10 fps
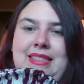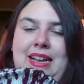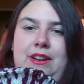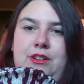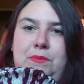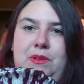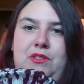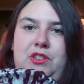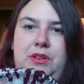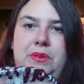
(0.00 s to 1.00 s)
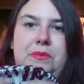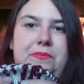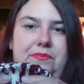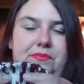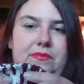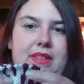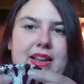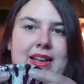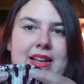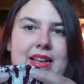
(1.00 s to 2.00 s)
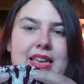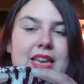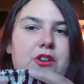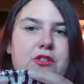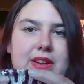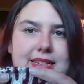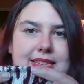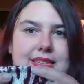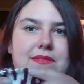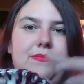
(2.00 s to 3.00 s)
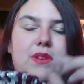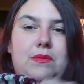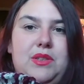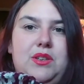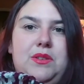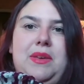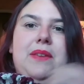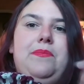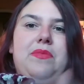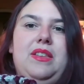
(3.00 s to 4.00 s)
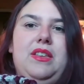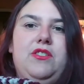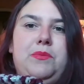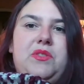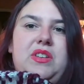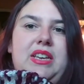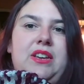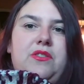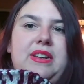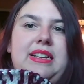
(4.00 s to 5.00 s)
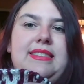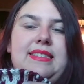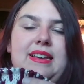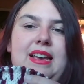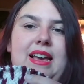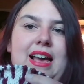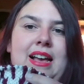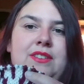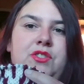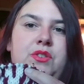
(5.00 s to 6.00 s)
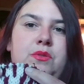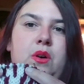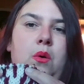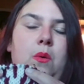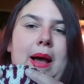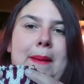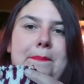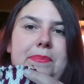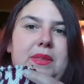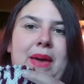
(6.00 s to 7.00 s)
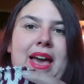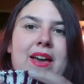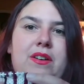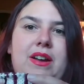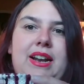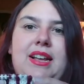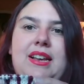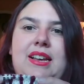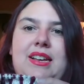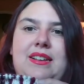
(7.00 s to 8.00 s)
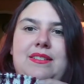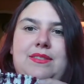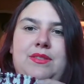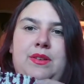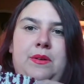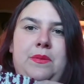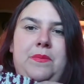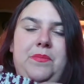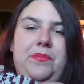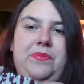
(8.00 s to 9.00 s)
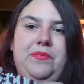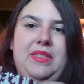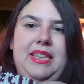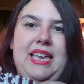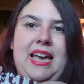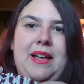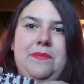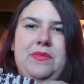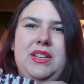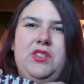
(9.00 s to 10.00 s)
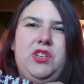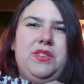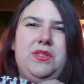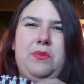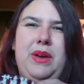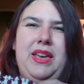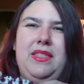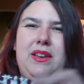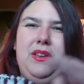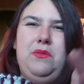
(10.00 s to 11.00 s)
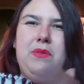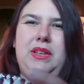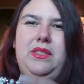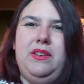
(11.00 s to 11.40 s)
that you're supposed to increase. Oh, excuse me. You're supposed to increase as you go up the pattern. So yeah, it's just the way that you read